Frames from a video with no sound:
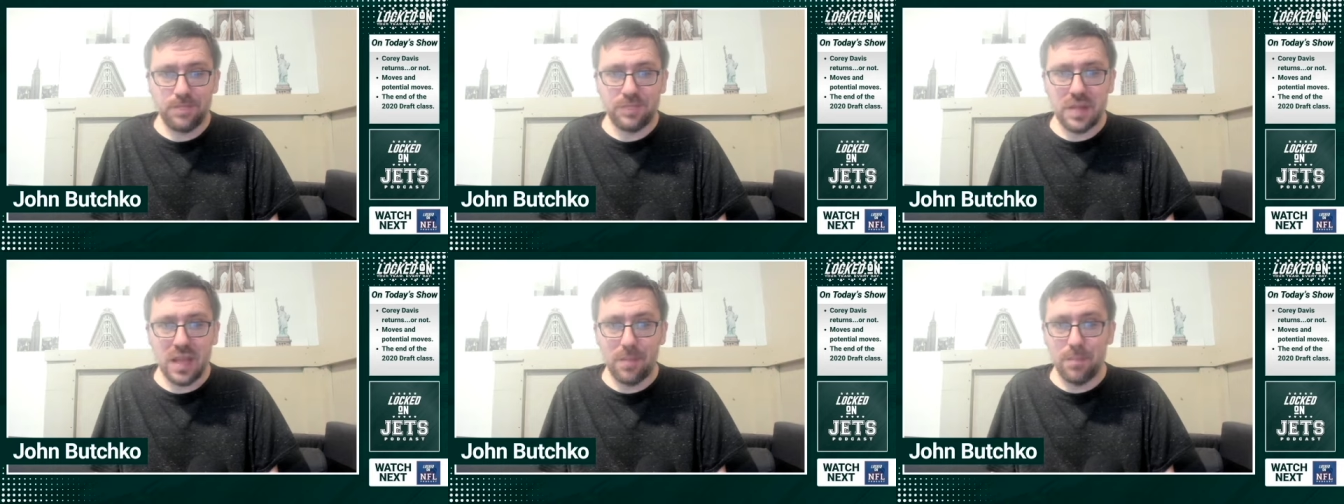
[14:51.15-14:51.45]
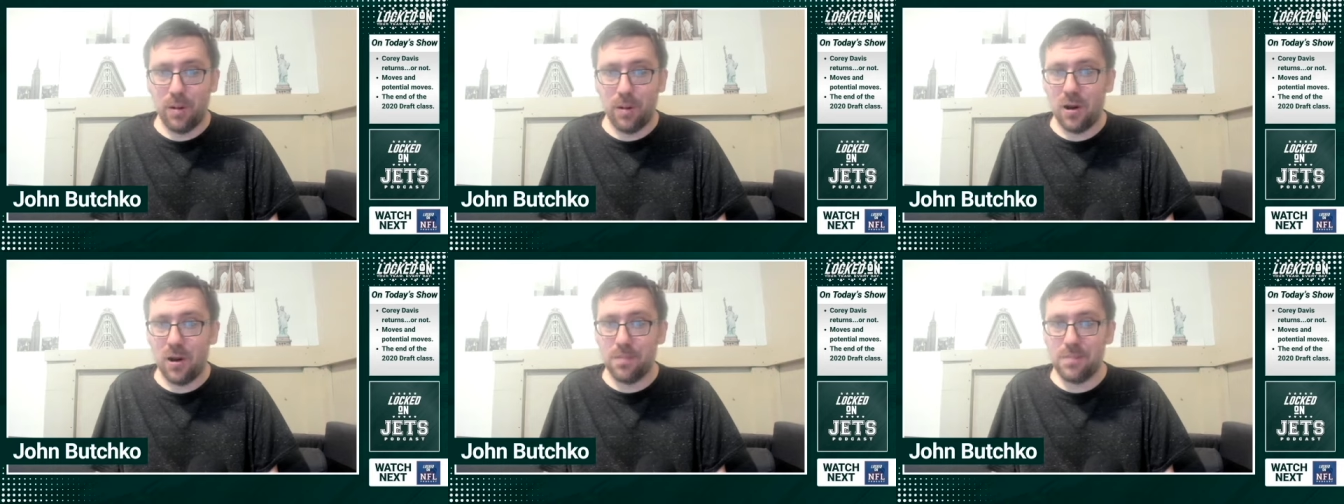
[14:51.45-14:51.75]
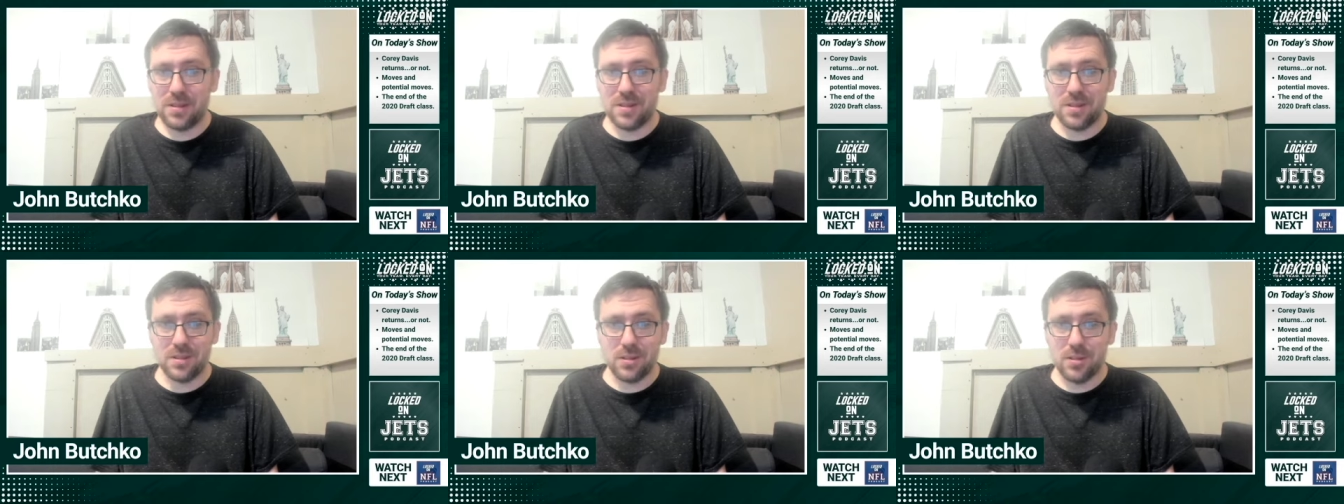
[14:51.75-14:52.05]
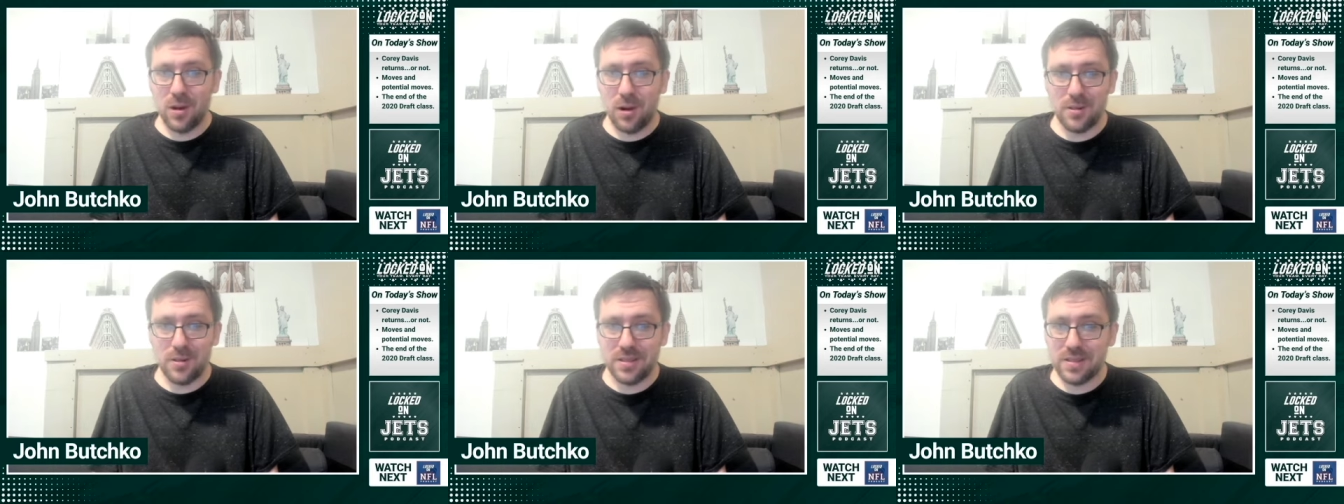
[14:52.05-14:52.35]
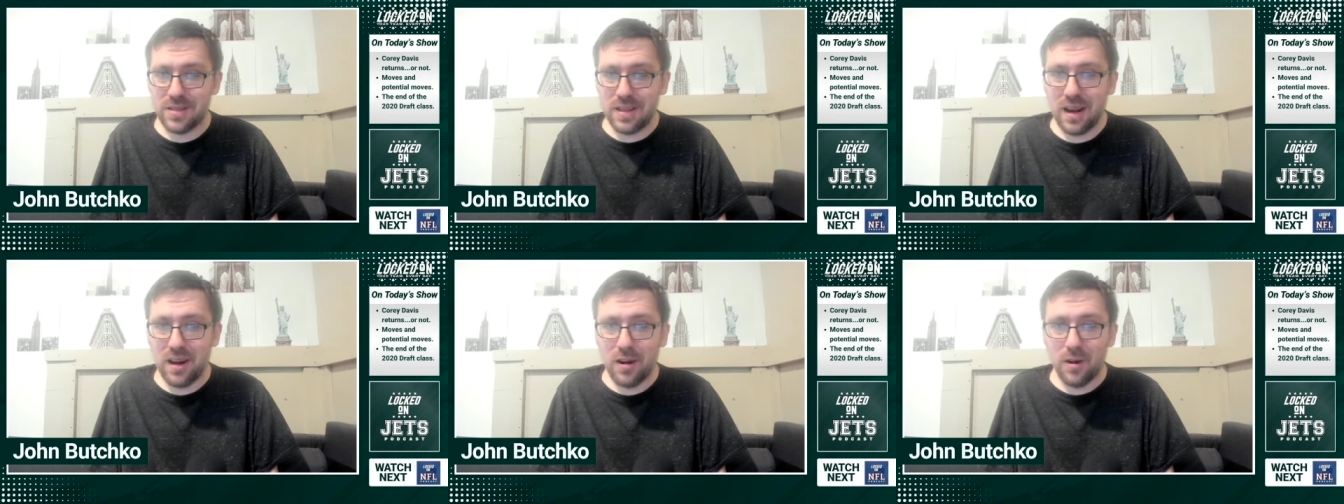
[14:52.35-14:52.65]
in part because Lazard's
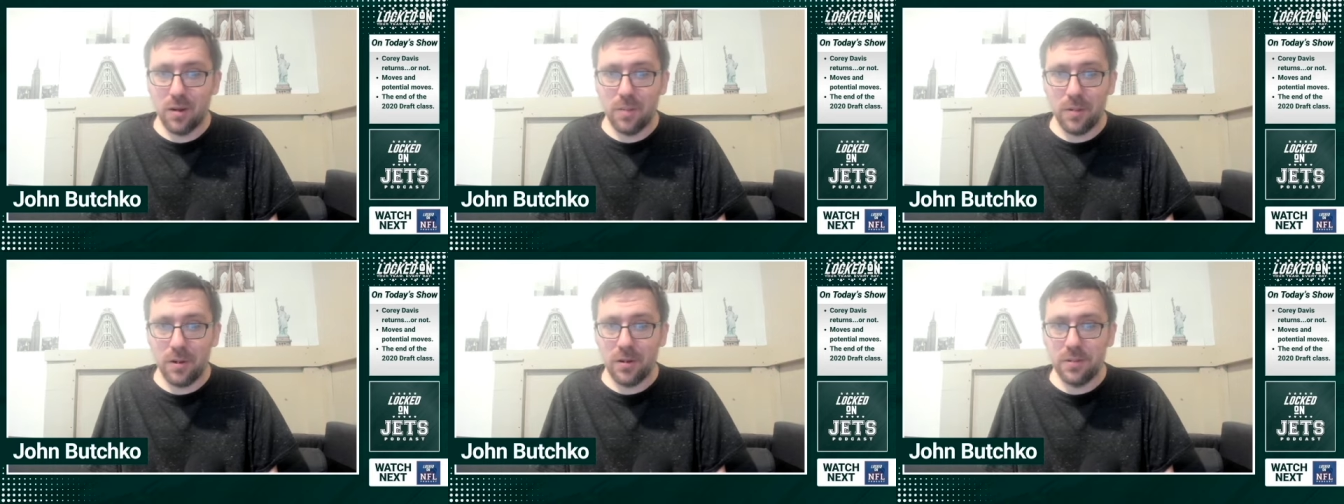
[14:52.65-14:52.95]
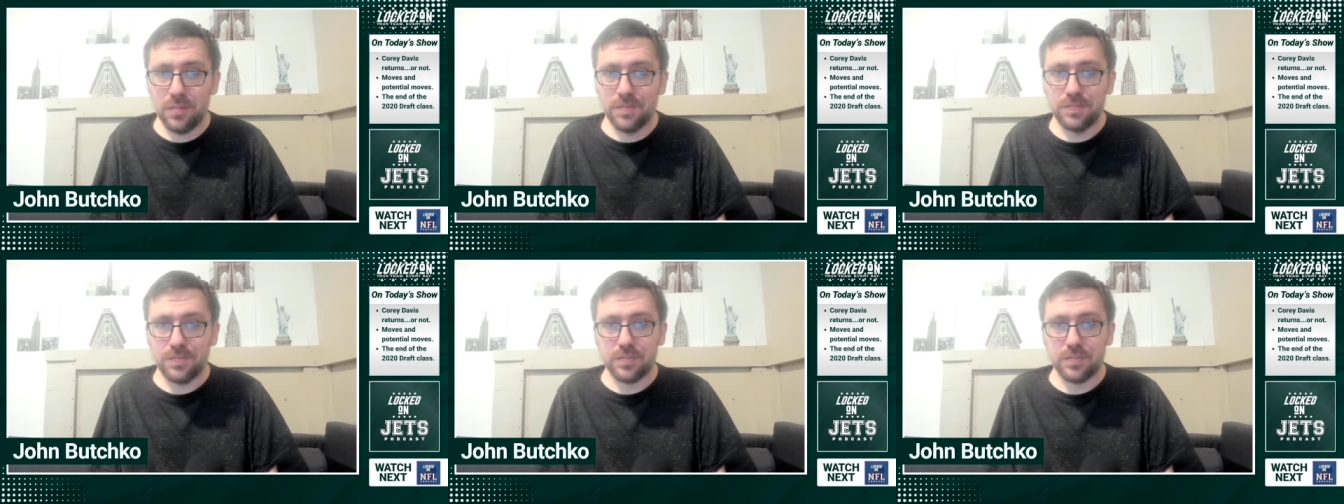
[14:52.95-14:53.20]
terrible,